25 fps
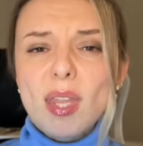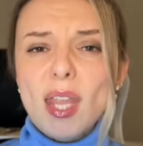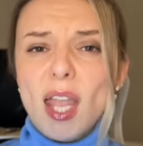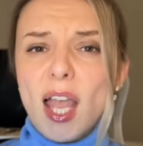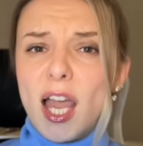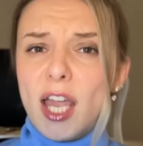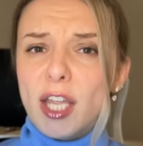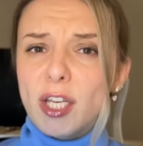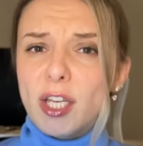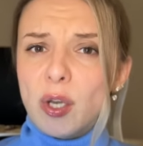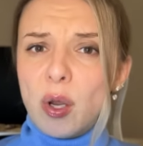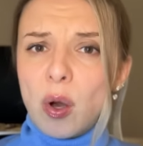
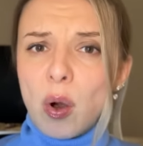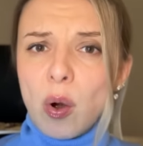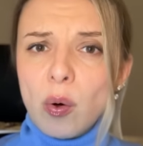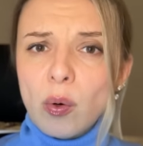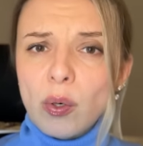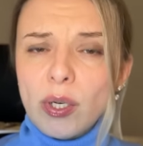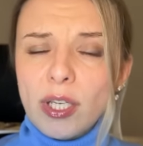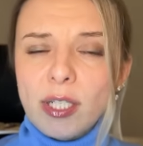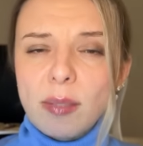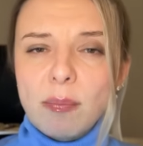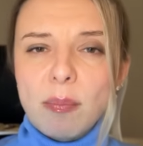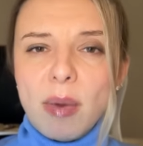I
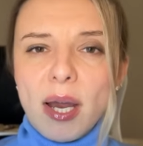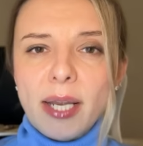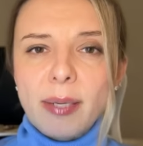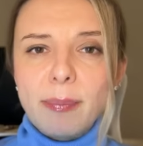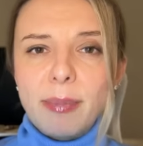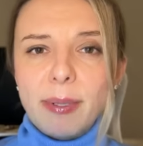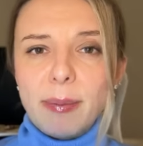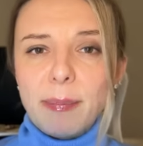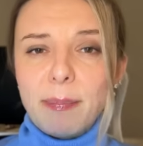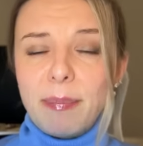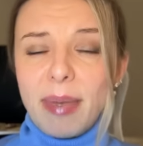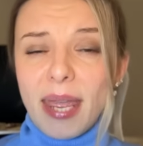know it might
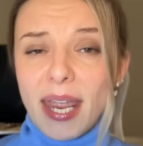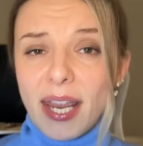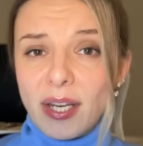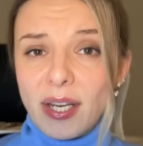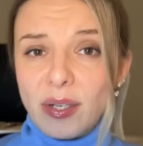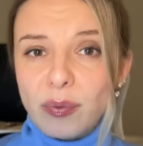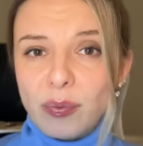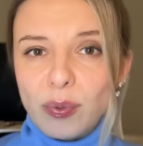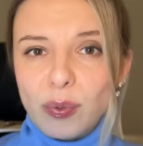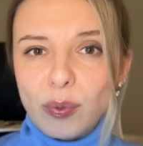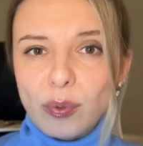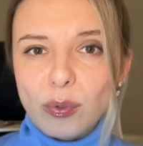be
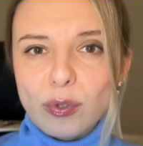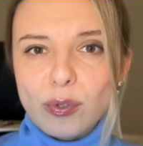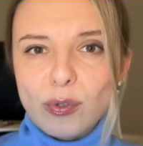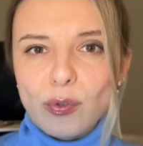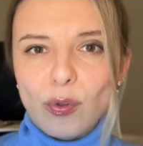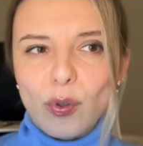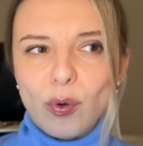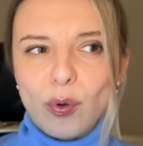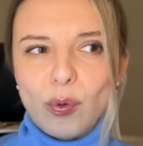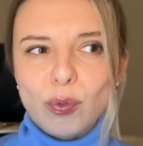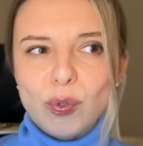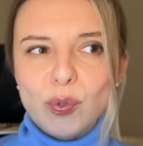painful to
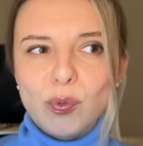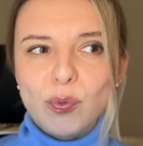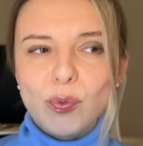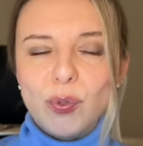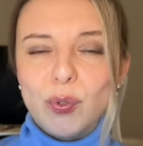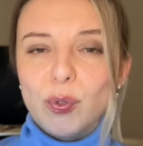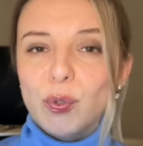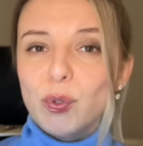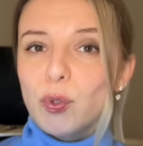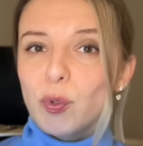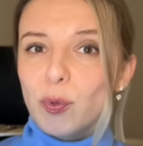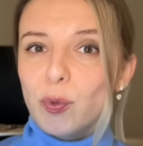those of
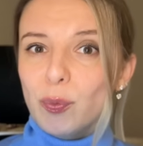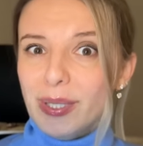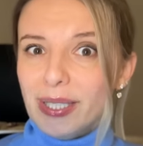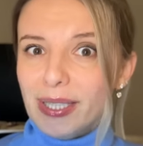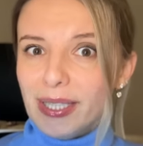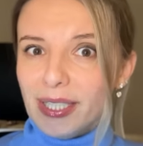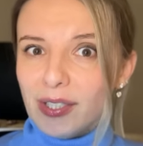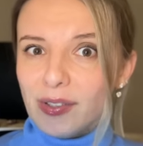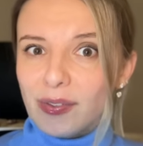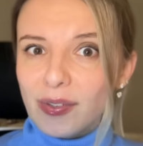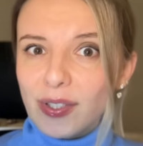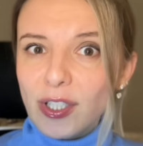you who
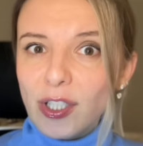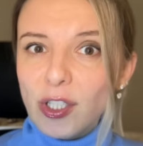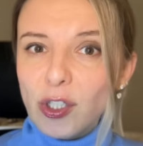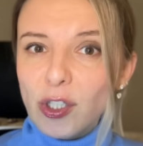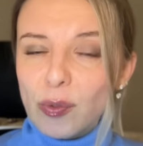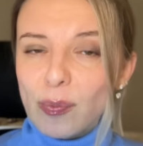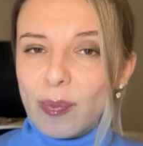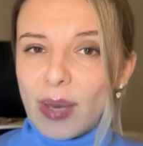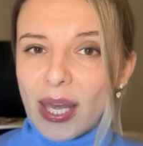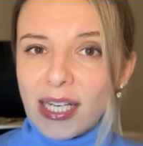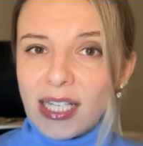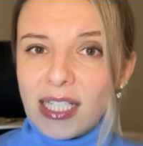believe in
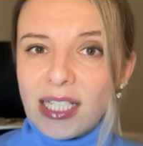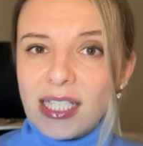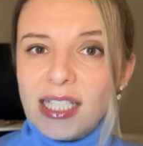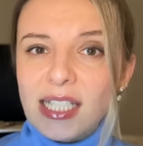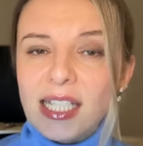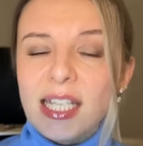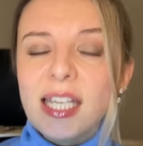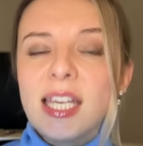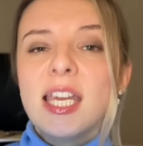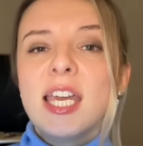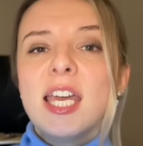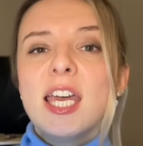
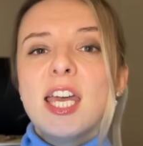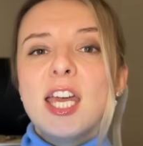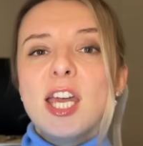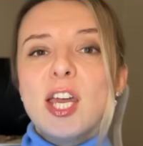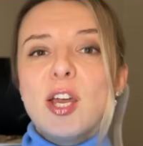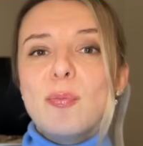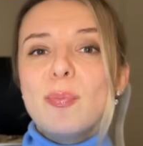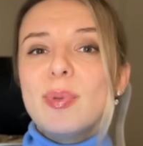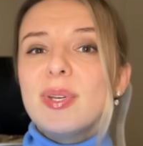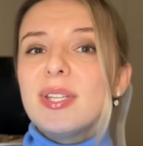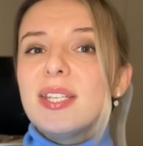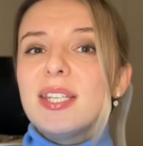humanity,
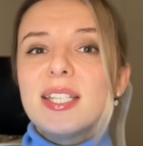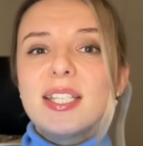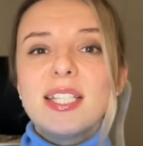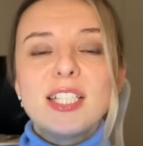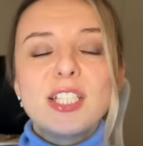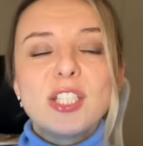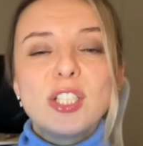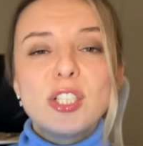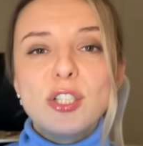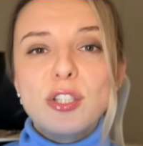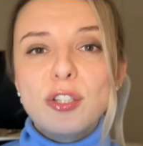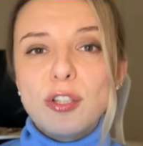but it
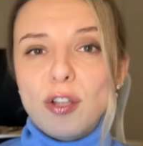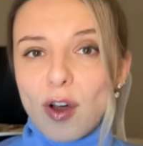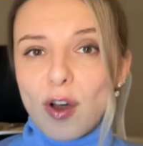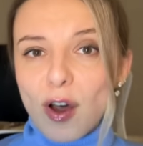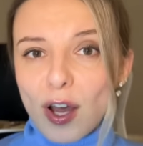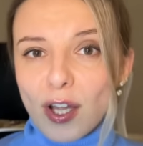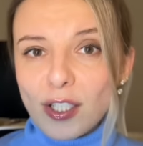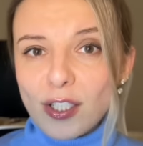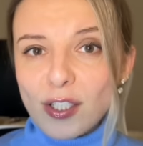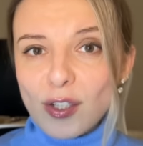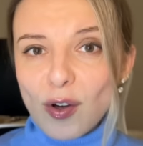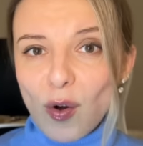is
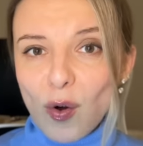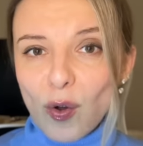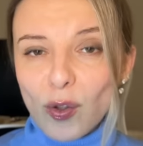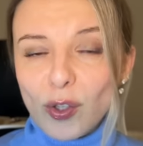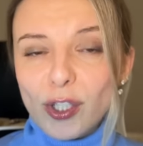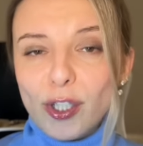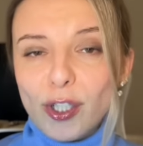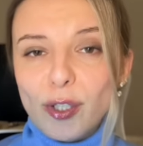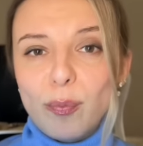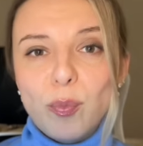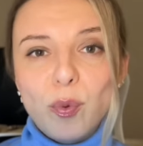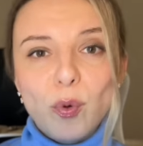not
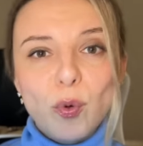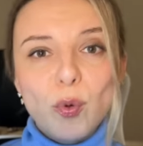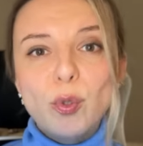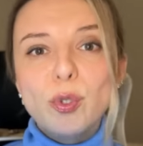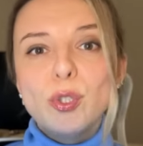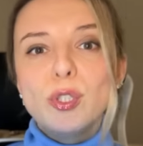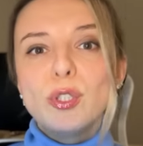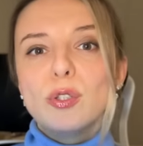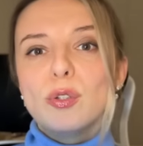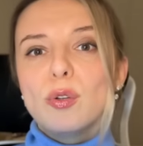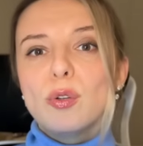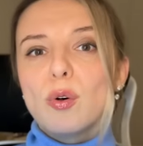only
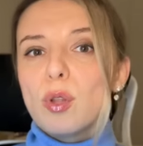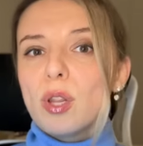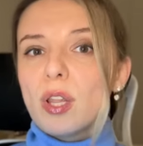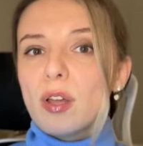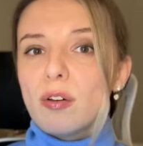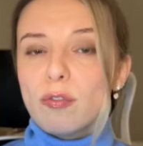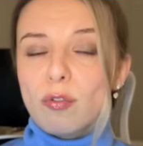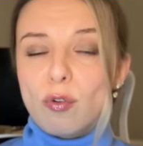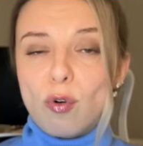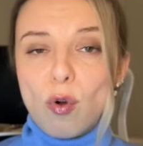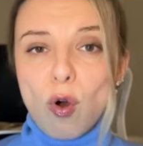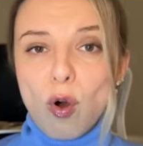Putin or
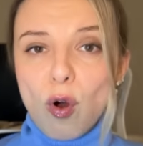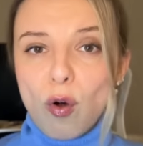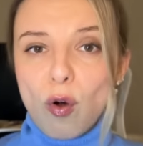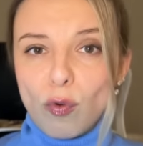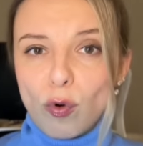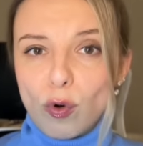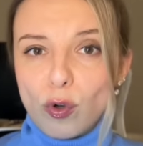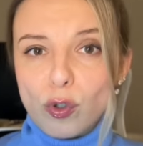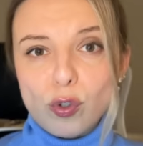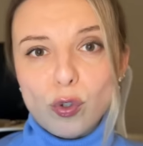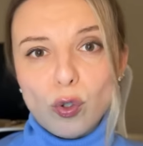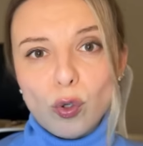Lavrov
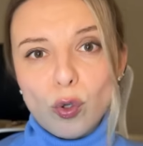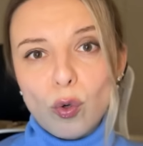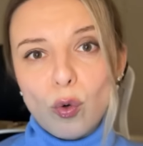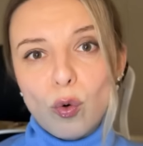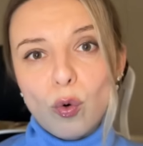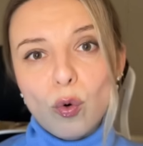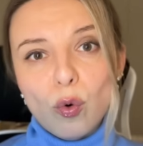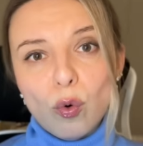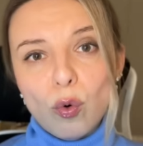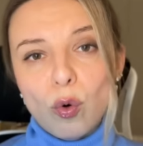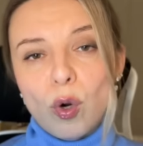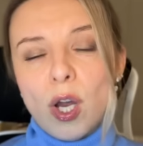or
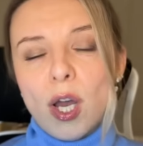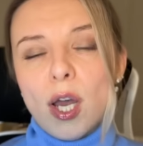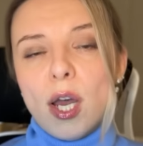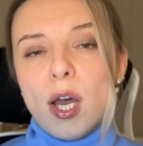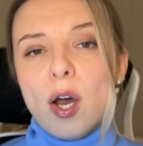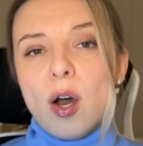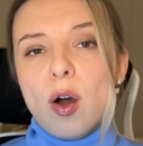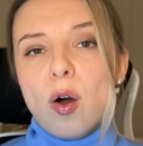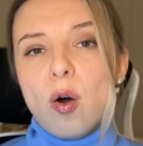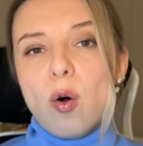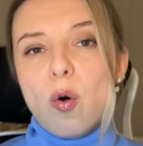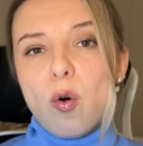Shoigu
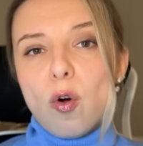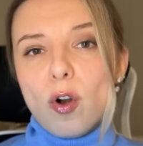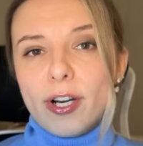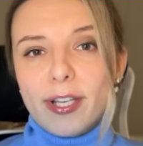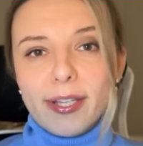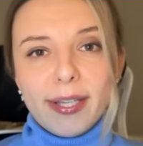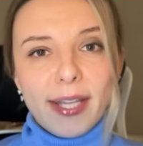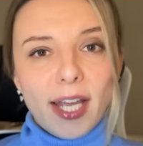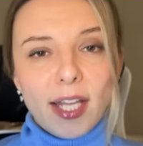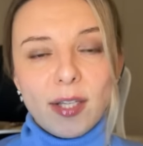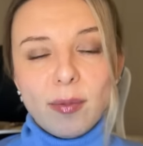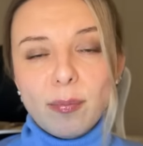or
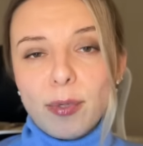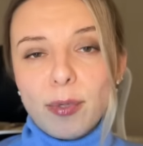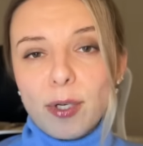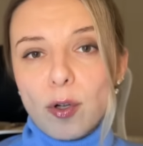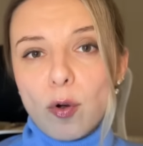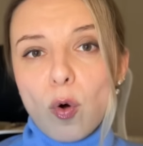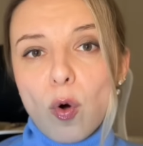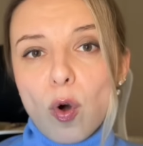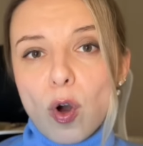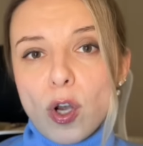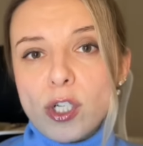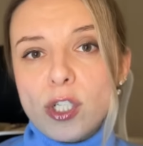dead
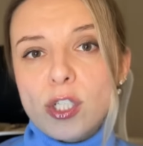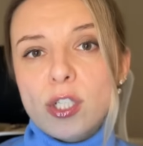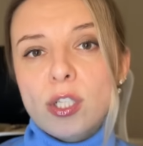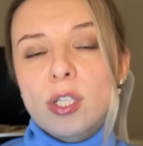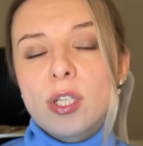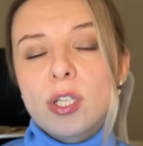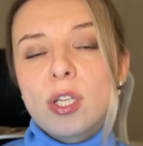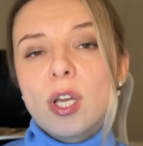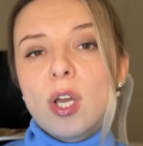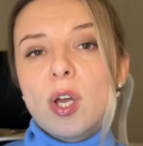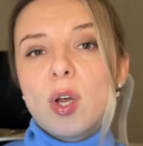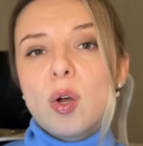
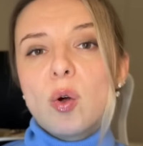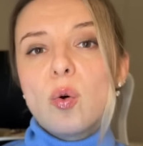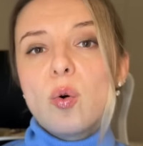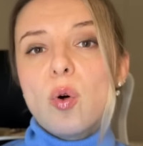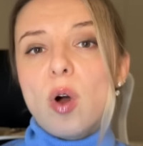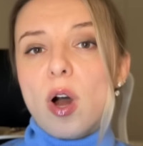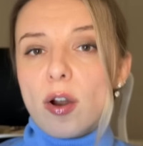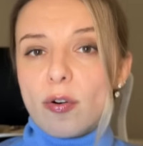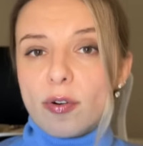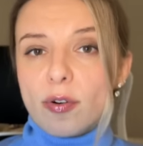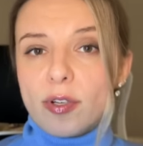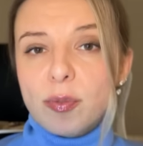Prigozhin who
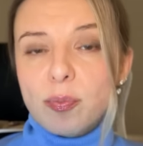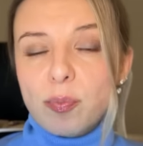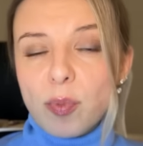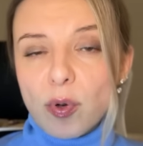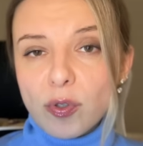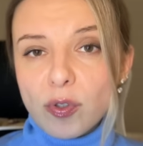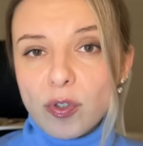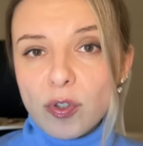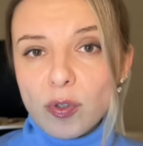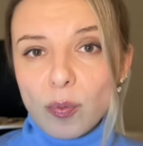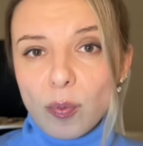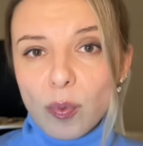are
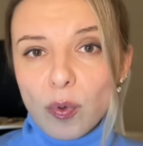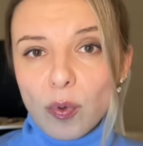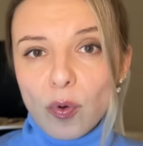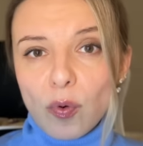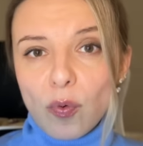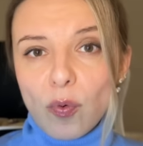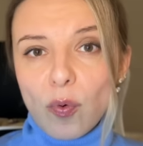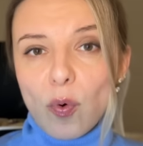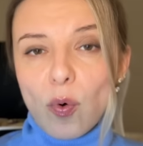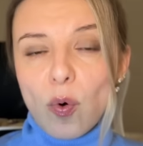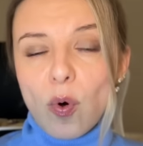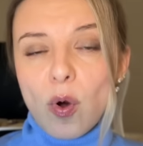responsible
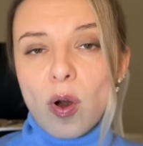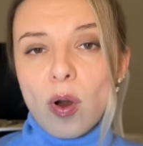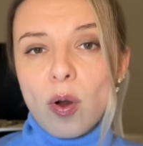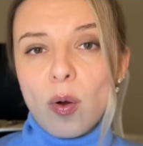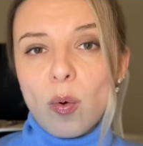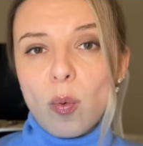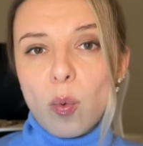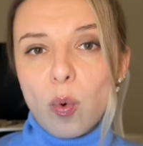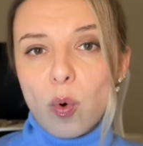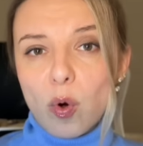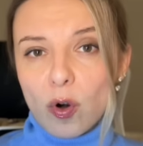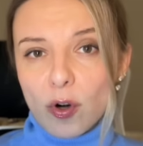for
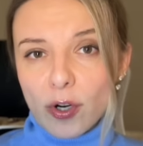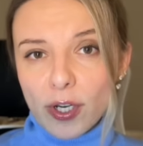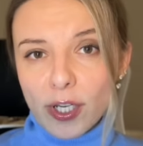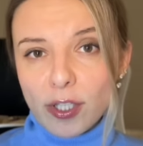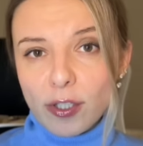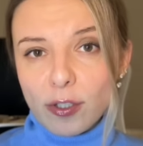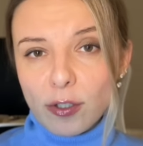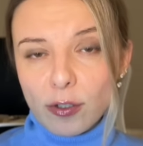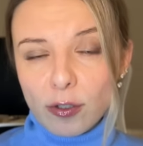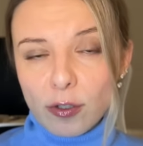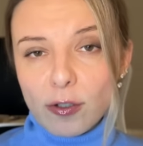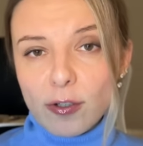war
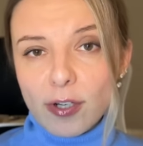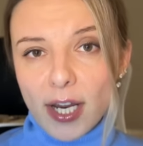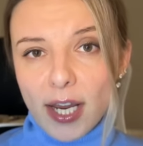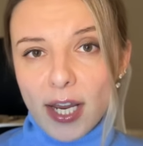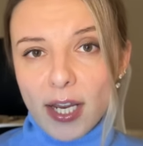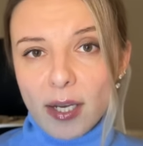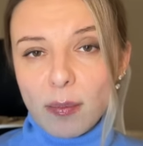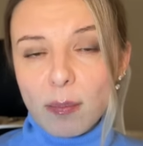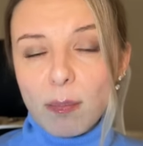in Ukraine.